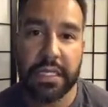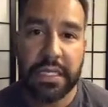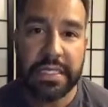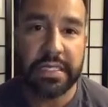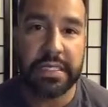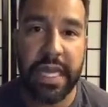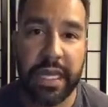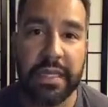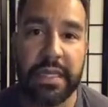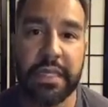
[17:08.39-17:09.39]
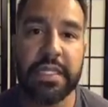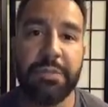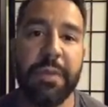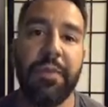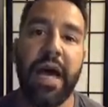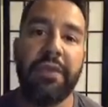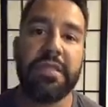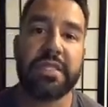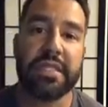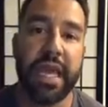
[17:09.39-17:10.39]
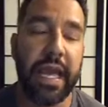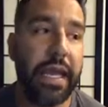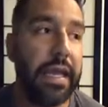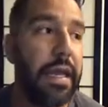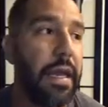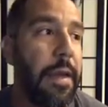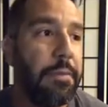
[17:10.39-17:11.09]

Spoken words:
listen to anything these people have to say